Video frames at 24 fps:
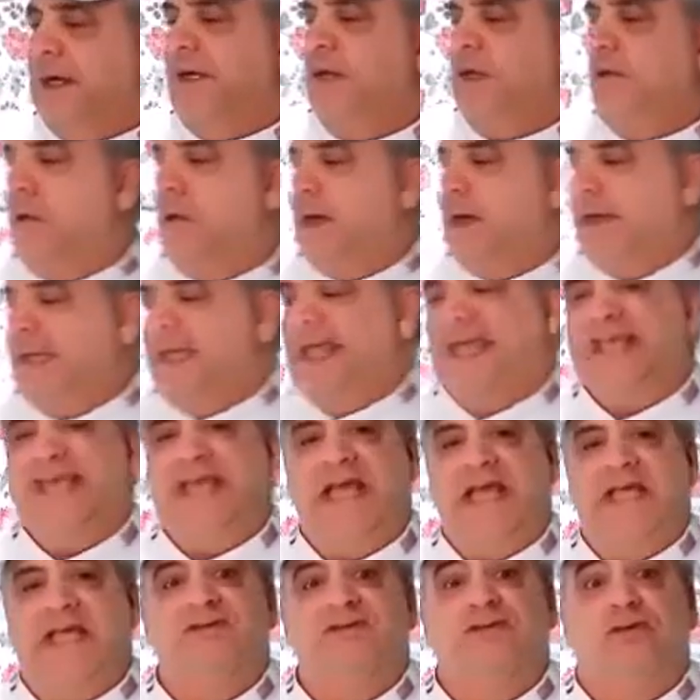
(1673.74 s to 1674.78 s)
don't want to get
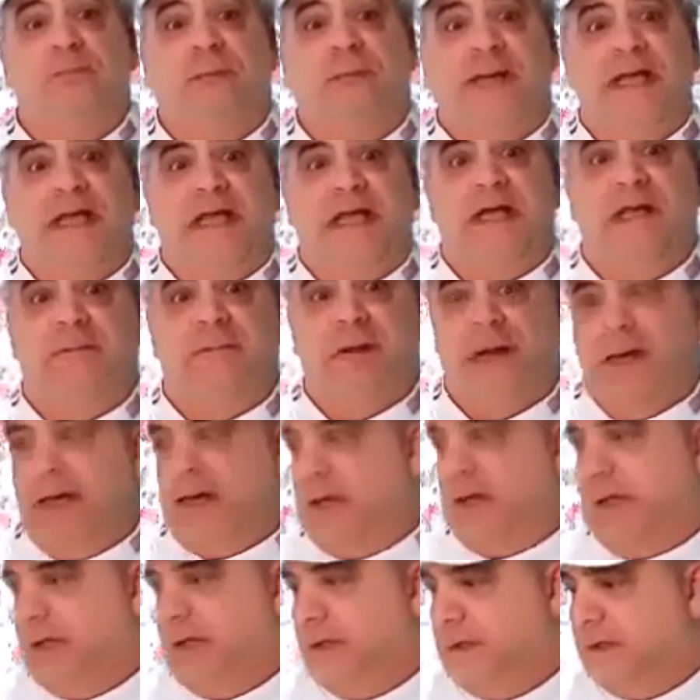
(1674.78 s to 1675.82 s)
canceled by anybody.
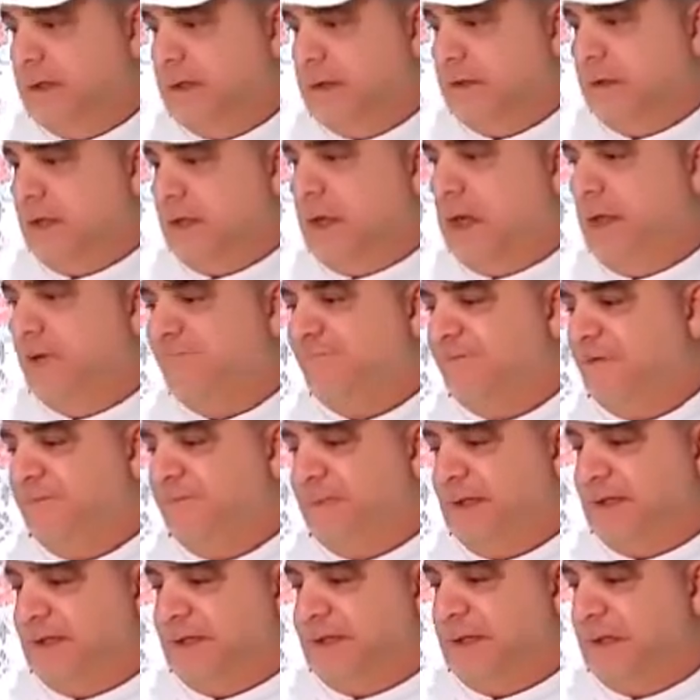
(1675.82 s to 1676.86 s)
God
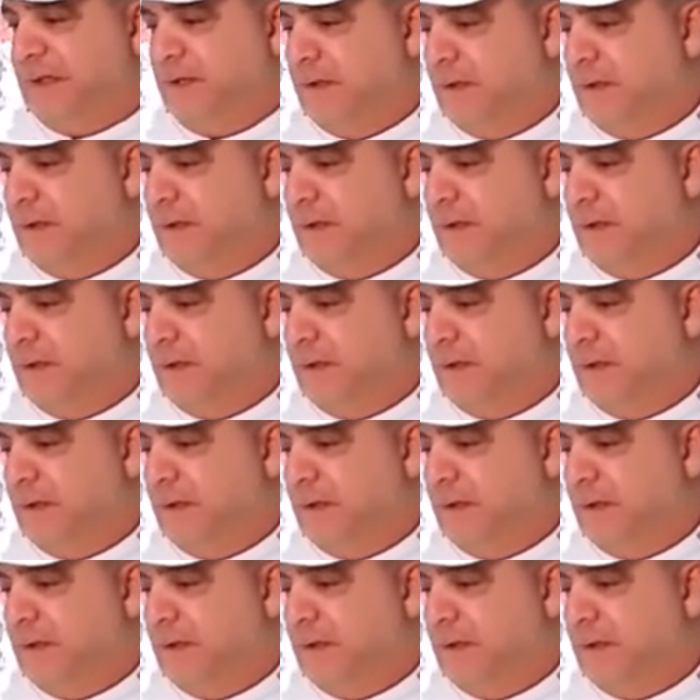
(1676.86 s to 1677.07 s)
forbid.